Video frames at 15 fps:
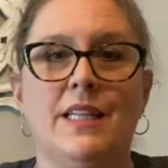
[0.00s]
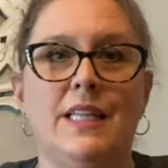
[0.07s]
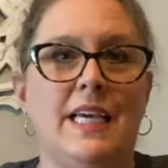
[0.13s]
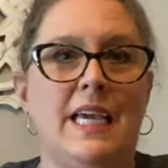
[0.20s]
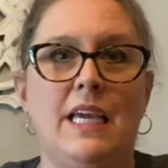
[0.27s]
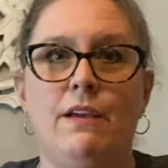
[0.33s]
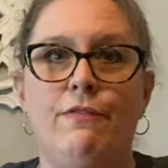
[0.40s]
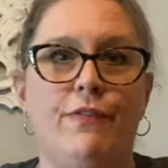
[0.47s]

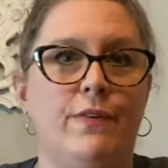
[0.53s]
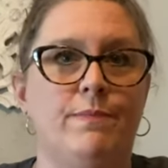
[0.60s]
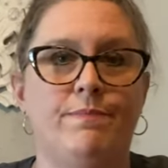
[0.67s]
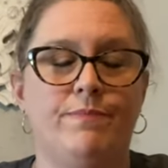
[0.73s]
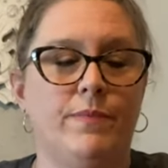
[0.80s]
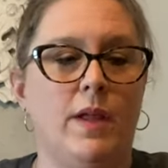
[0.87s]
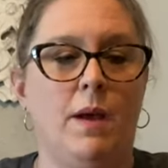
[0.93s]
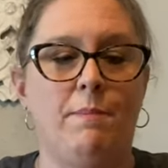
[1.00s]
leave
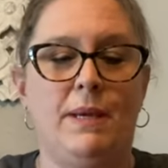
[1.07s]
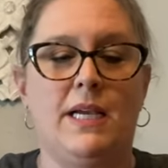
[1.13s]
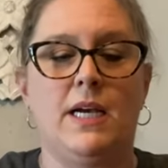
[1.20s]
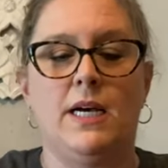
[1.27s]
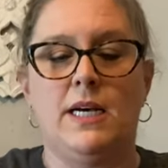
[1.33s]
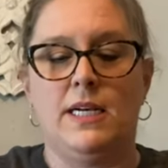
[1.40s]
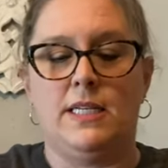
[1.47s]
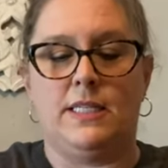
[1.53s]

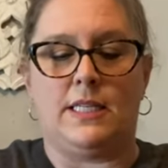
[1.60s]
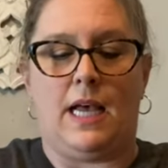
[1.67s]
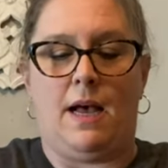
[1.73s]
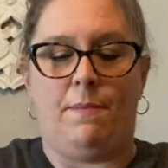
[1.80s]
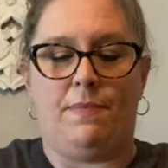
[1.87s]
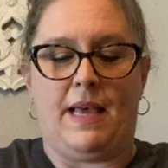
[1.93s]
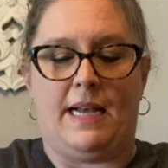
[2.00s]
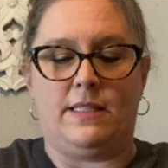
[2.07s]
because
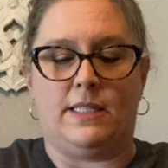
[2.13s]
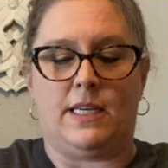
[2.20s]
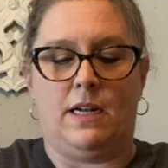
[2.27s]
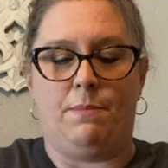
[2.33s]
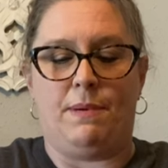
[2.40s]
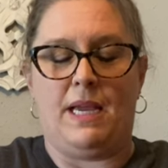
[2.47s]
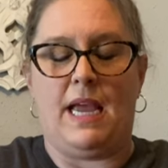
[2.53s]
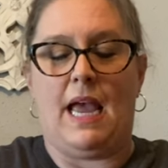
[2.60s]
um, that's going
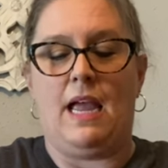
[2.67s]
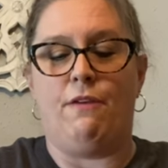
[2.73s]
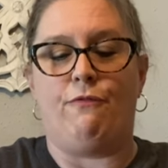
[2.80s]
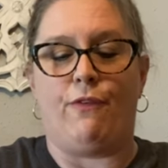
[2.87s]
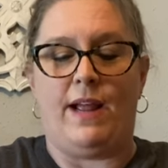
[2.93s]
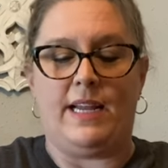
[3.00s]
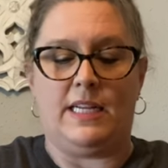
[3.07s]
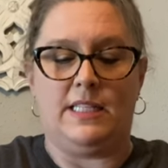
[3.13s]
to be a
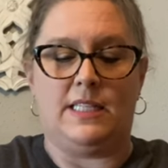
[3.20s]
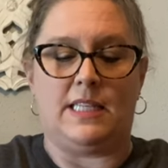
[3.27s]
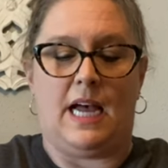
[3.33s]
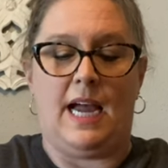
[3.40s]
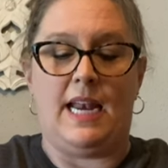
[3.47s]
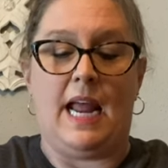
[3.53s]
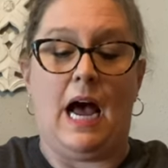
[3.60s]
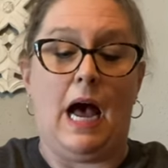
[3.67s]

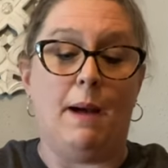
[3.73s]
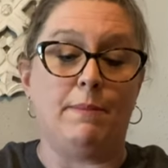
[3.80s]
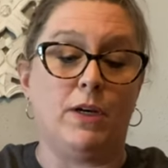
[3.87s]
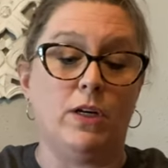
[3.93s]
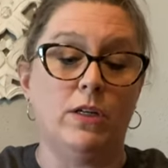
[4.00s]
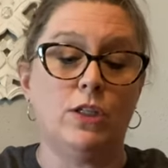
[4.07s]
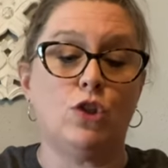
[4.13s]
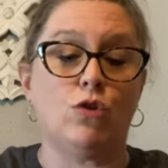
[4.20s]
Frankenstein. Now, I'm
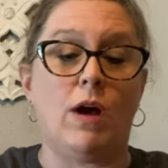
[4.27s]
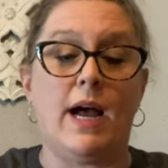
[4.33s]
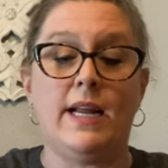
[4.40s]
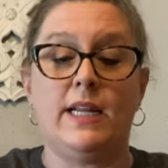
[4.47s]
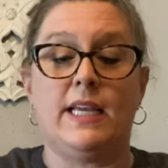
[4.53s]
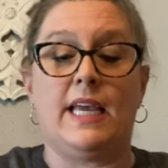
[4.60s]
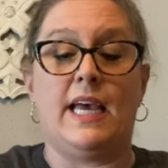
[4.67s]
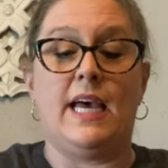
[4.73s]
going to try
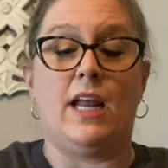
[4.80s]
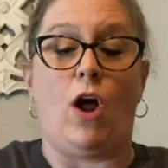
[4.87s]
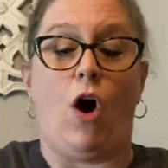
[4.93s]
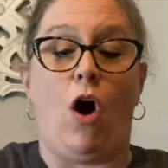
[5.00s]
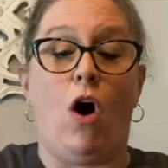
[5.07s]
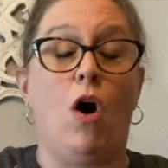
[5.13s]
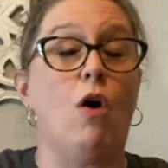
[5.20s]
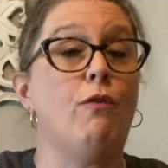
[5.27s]
to get
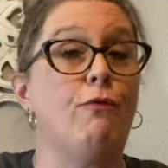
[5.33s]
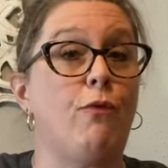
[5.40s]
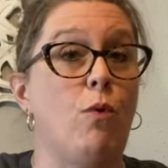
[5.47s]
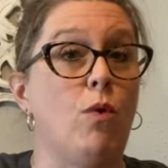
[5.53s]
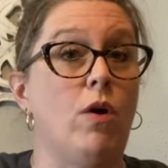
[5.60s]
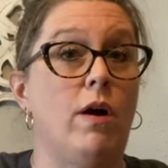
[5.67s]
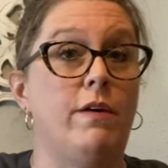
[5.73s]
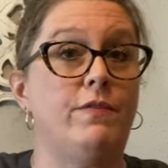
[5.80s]
all
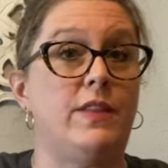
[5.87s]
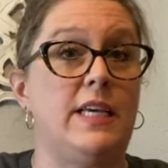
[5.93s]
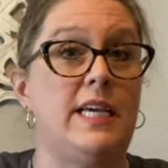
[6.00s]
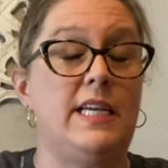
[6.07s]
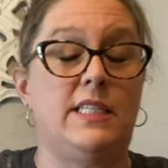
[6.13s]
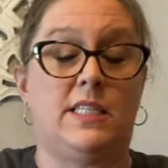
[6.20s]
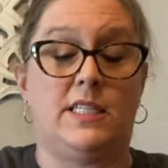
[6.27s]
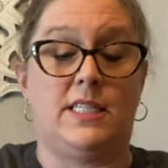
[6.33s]
four of
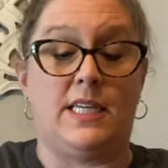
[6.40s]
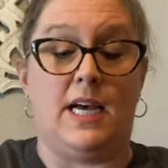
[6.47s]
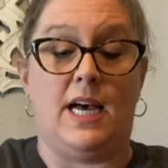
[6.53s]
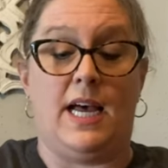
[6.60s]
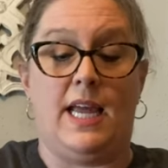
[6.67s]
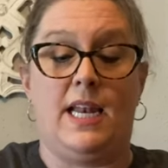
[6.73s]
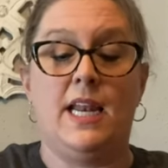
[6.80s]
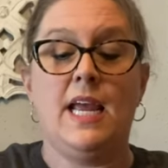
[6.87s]
these
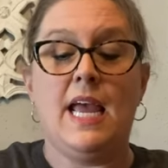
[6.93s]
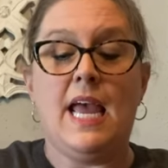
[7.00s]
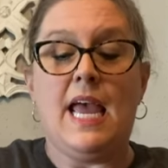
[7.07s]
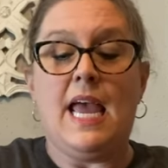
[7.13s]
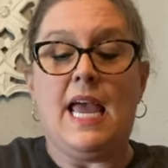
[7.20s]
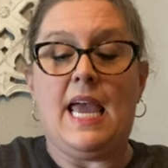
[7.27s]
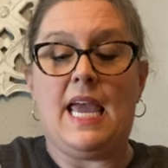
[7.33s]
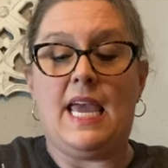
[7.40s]
done
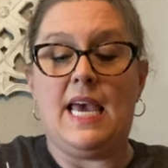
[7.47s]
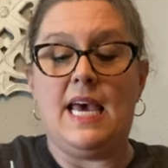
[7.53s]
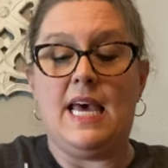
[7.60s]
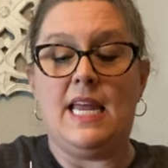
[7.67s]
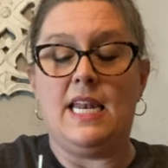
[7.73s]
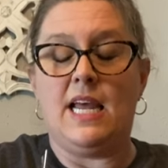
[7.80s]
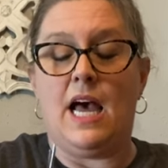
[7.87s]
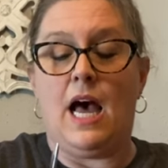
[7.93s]

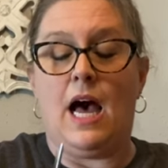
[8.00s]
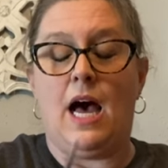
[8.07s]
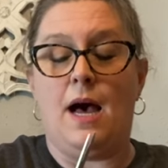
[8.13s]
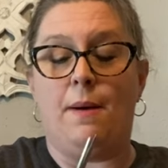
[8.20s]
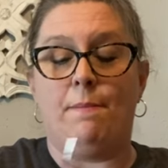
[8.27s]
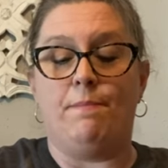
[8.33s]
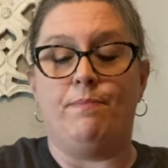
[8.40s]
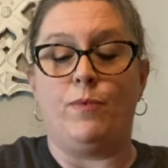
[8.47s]
in
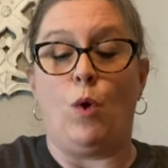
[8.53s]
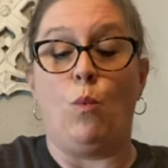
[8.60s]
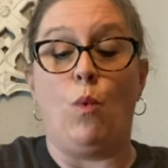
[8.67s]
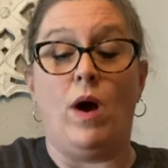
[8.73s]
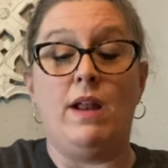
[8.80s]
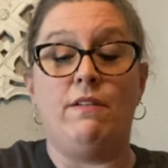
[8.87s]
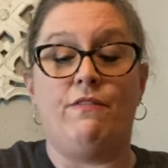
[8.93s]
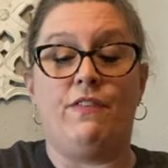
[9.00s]
um, one